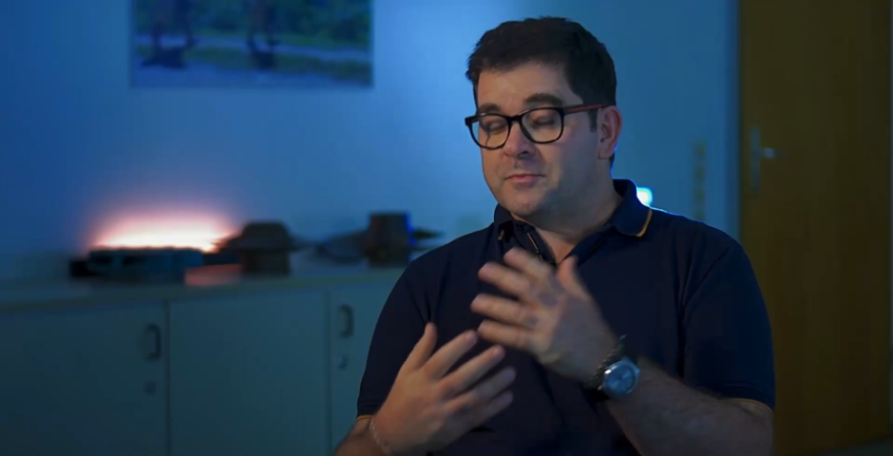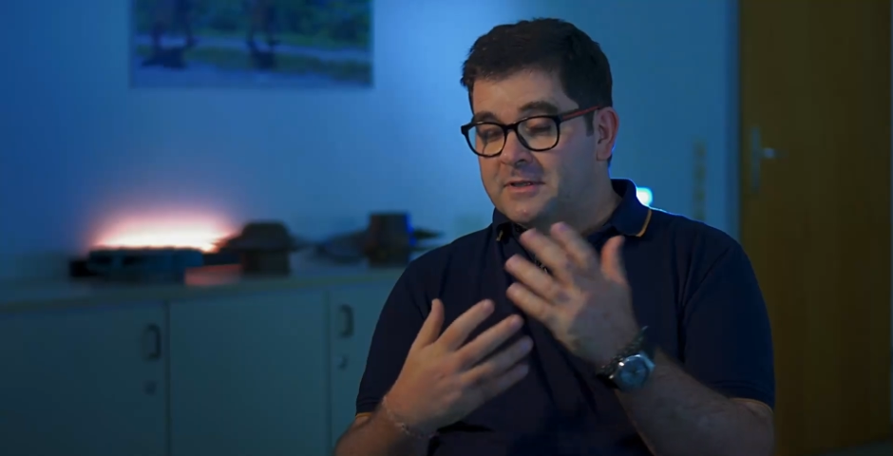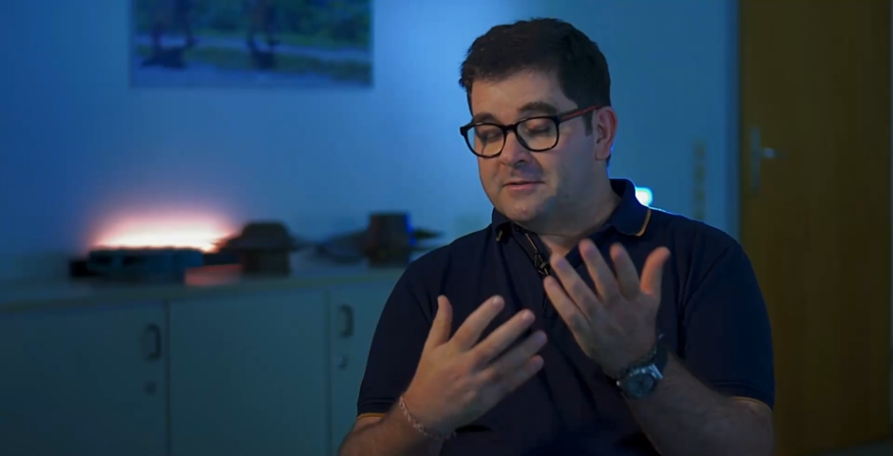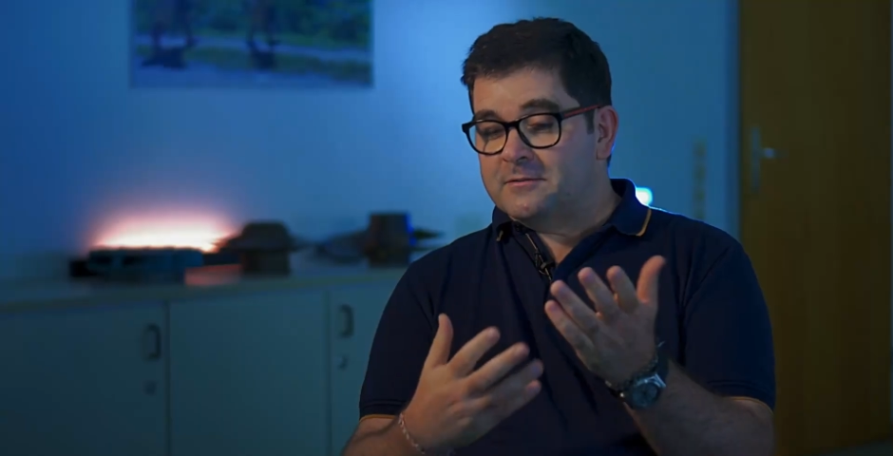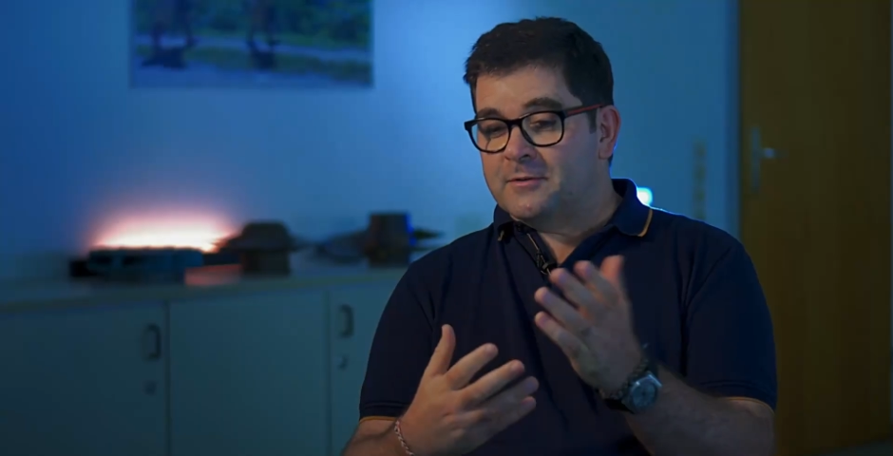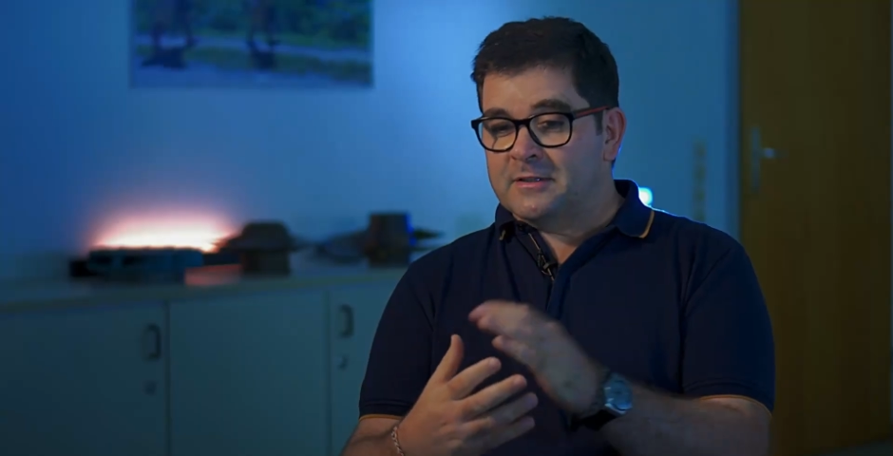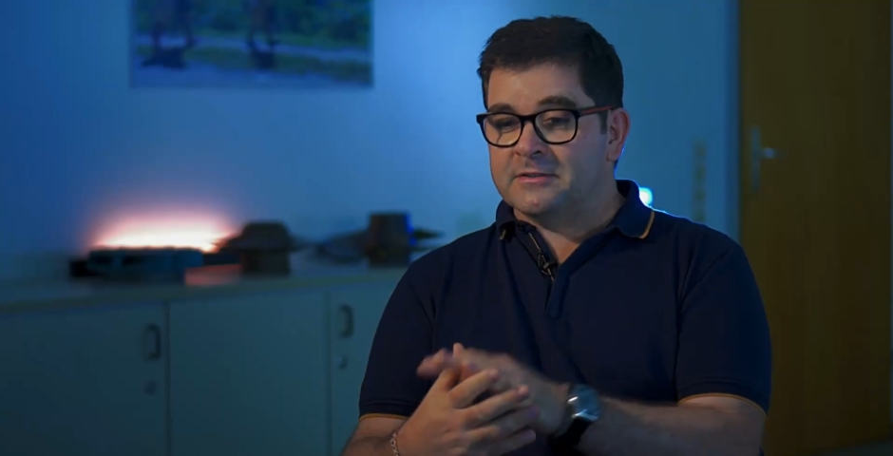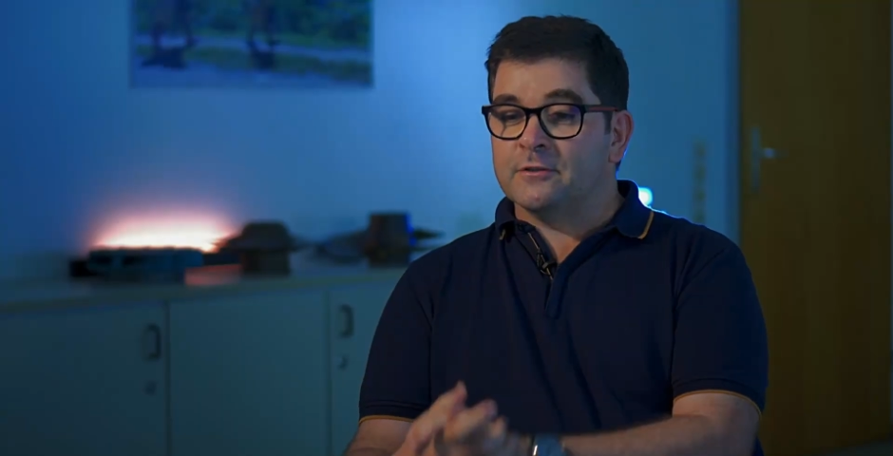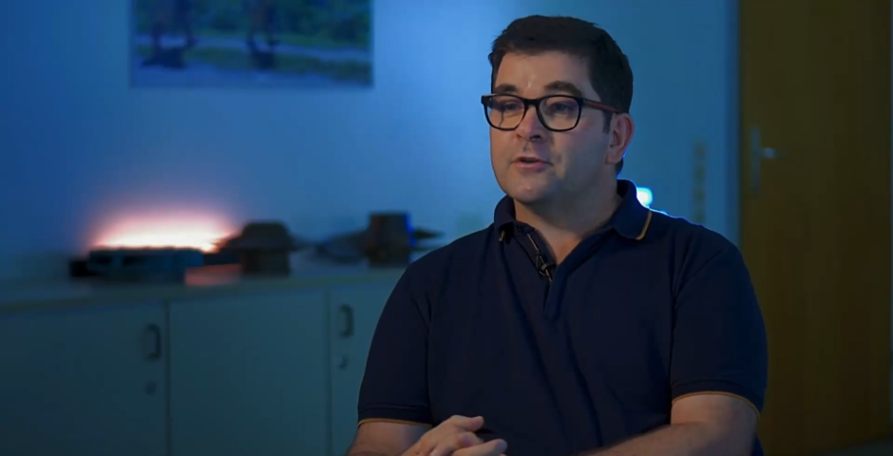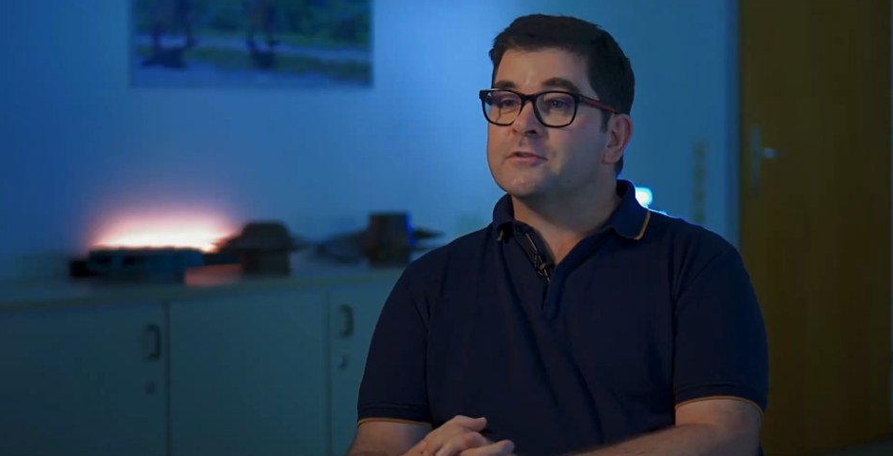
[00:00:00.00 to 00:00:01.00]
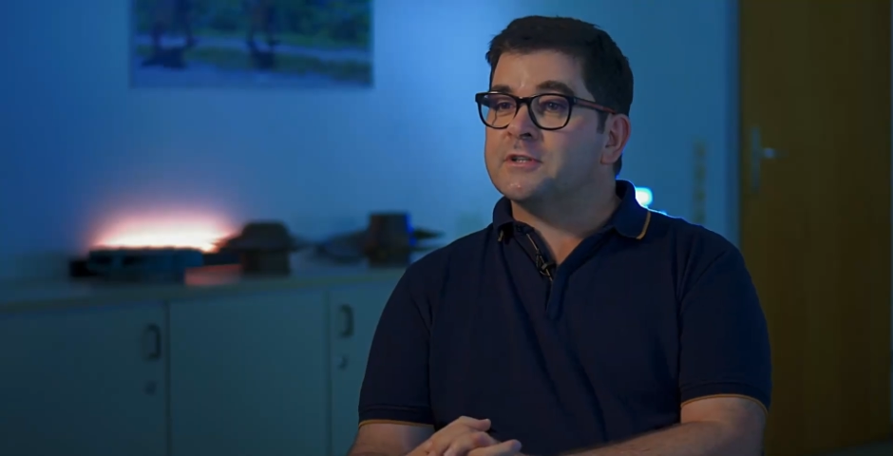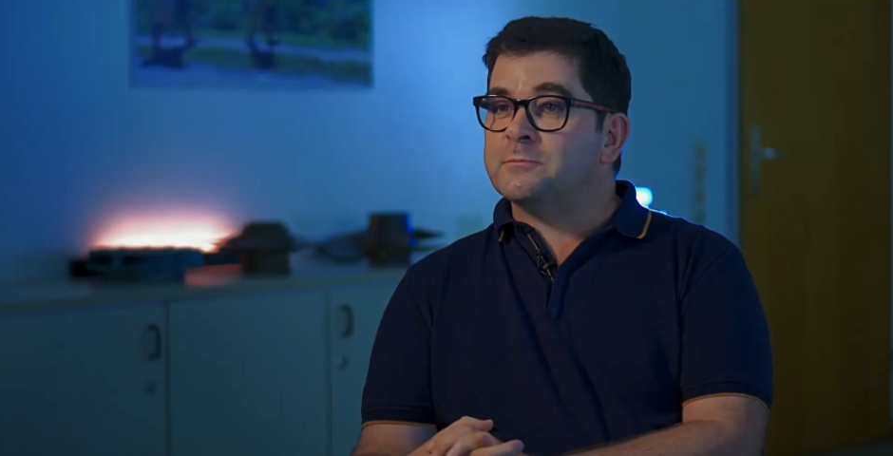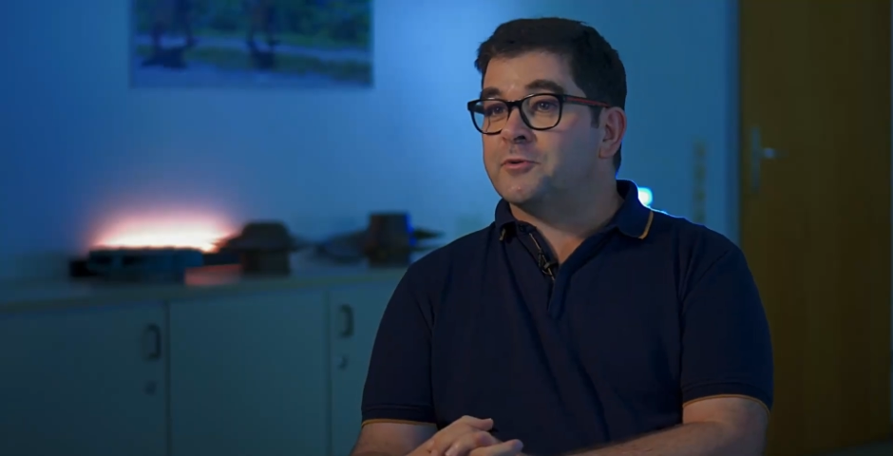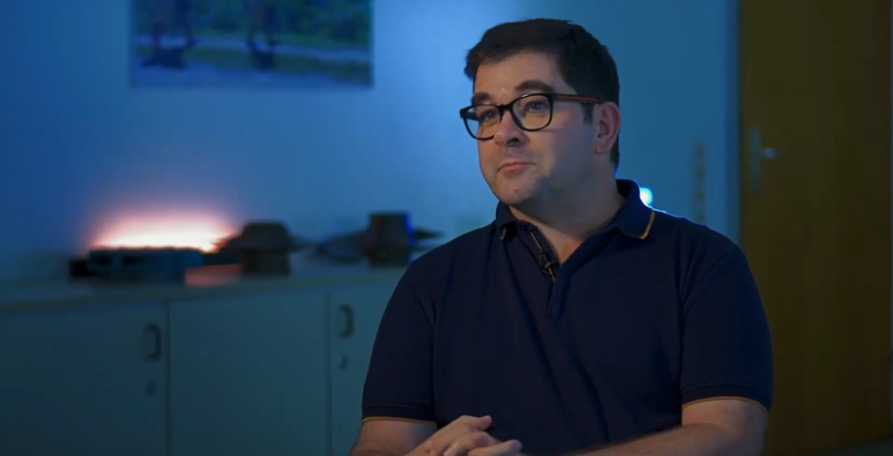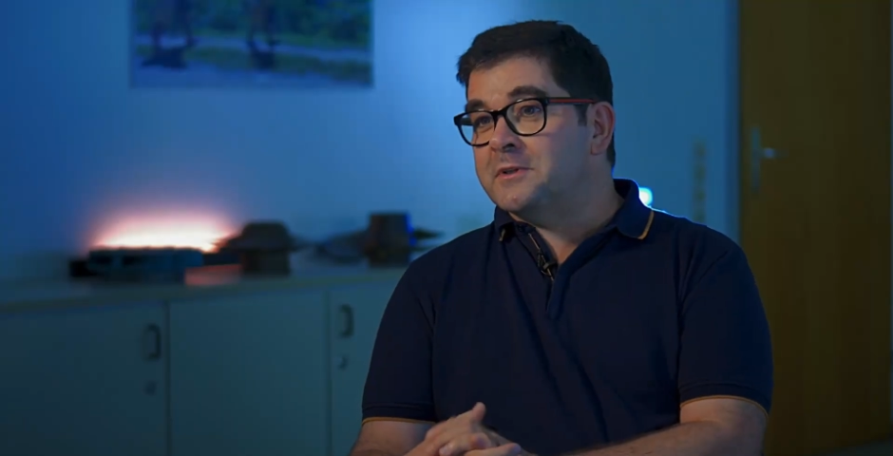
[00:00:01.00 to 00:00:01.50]
that, well, in the long
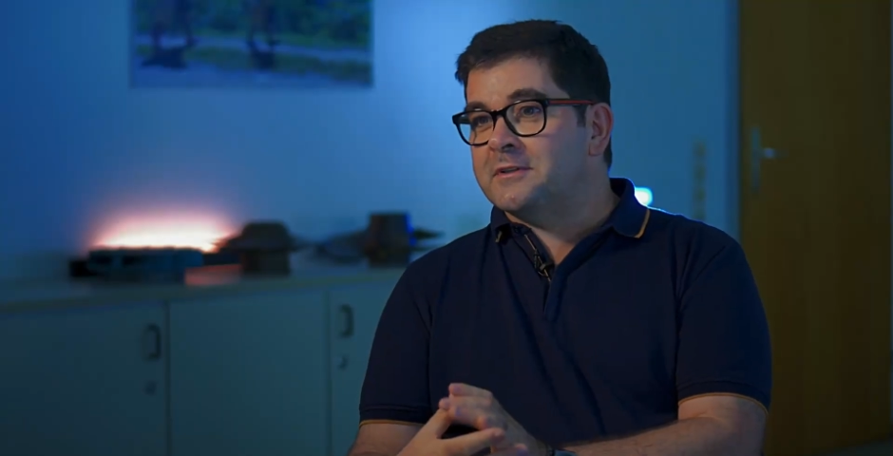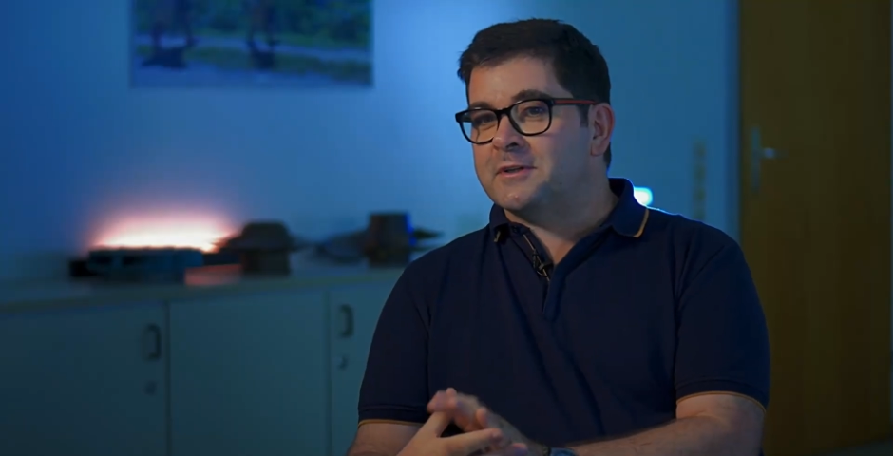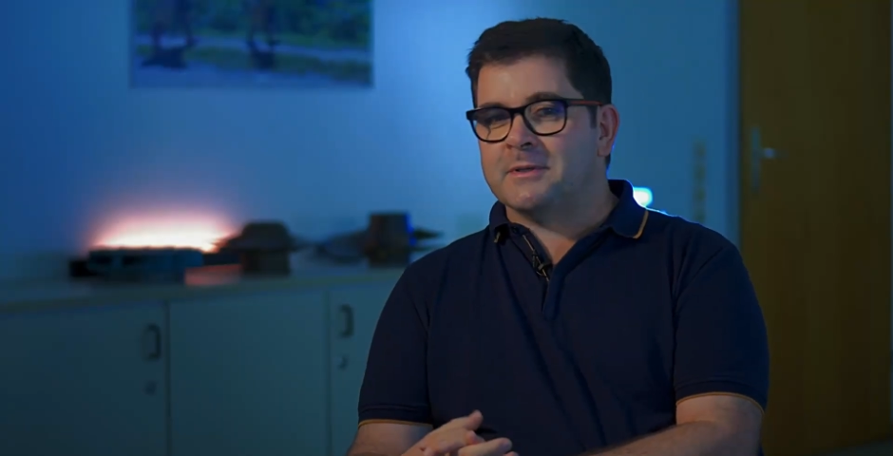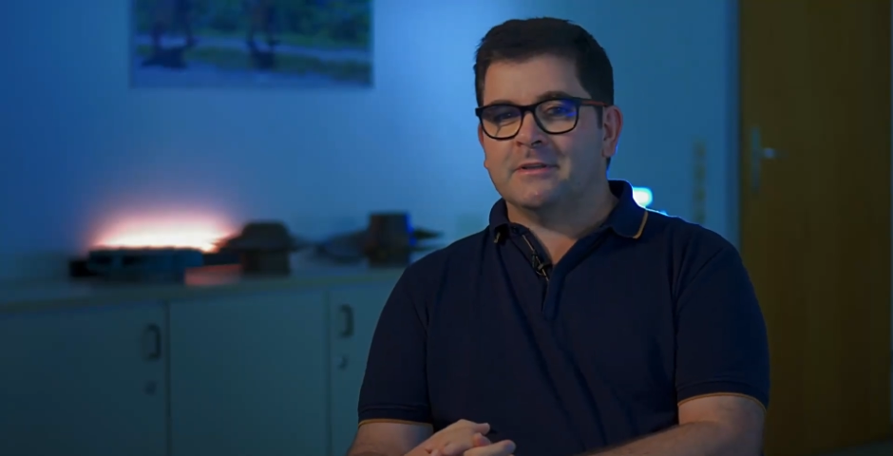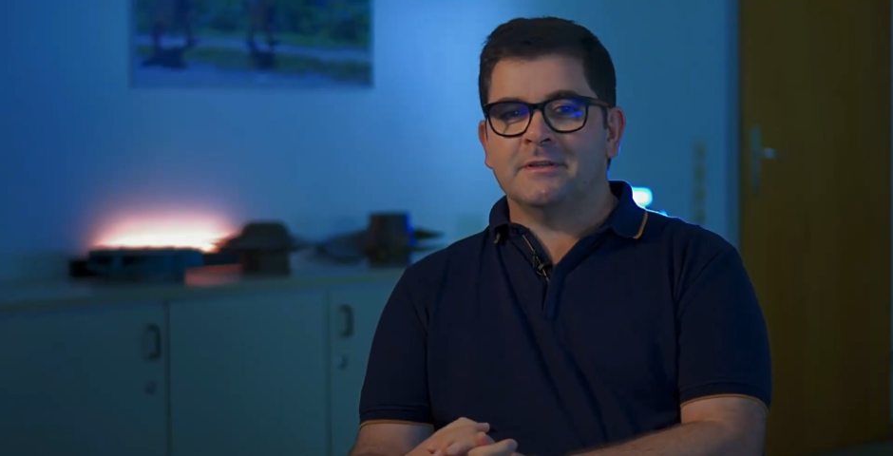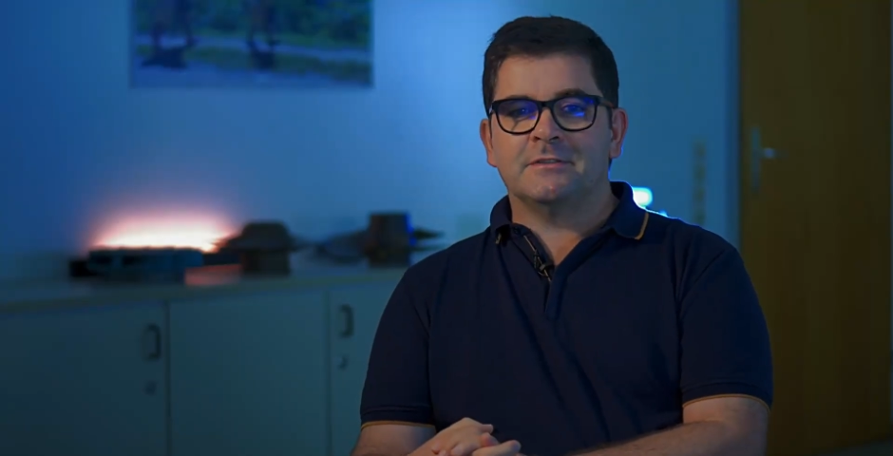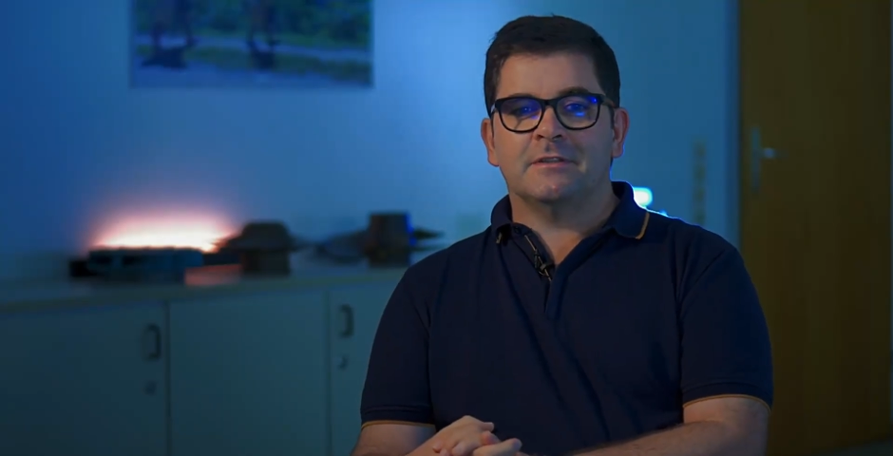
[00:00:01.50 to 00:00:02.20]
term or mid-term at least,